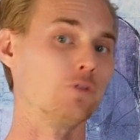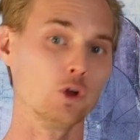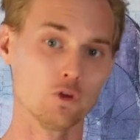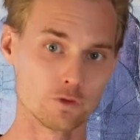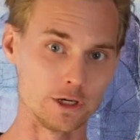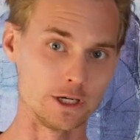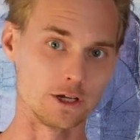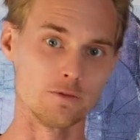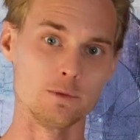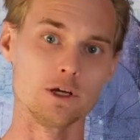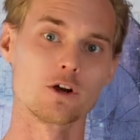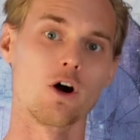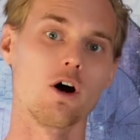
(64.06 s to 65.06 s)
feel free to give
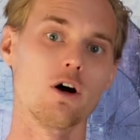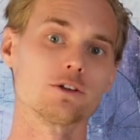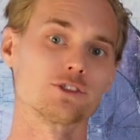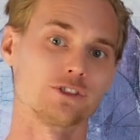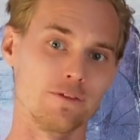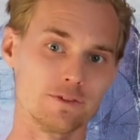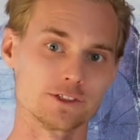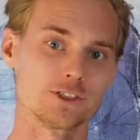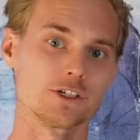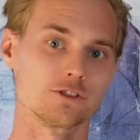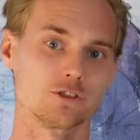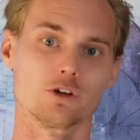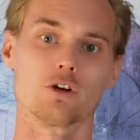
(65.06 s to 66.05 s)
me a call,
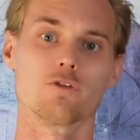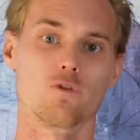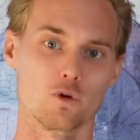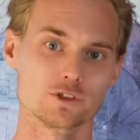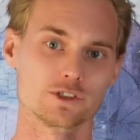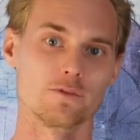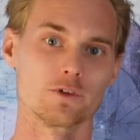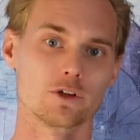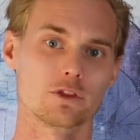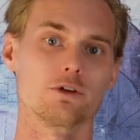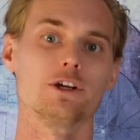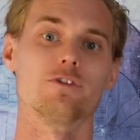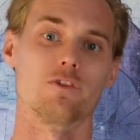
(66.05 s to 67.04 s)

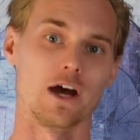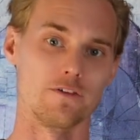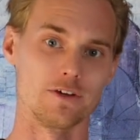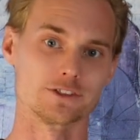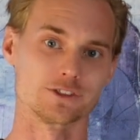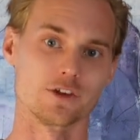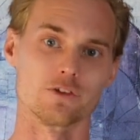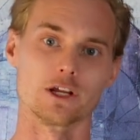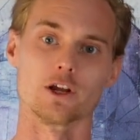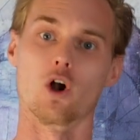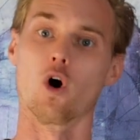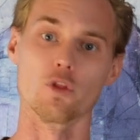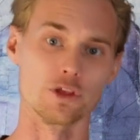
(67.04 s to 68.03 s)

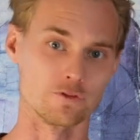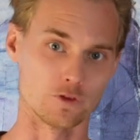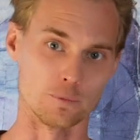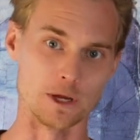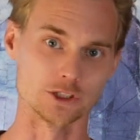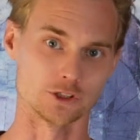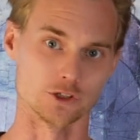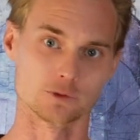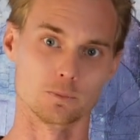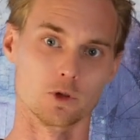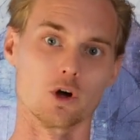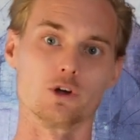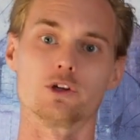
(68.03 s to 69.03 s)
760-473-5878. All the information is
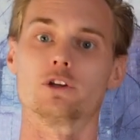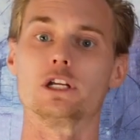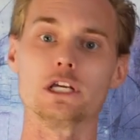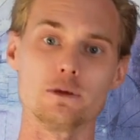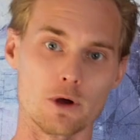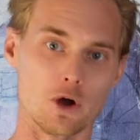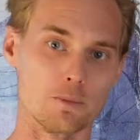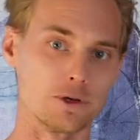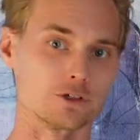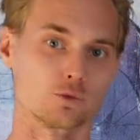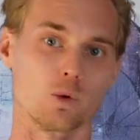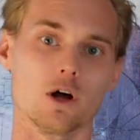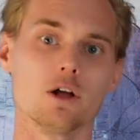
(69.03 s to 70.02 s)
below. You can email me
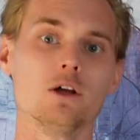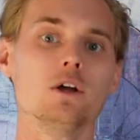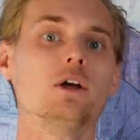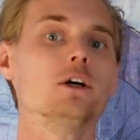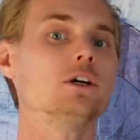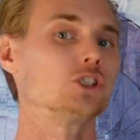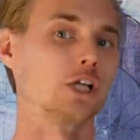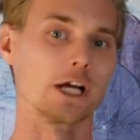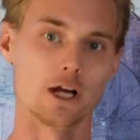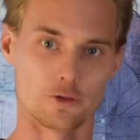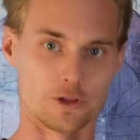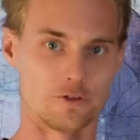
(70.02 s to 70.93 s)
as well. Check out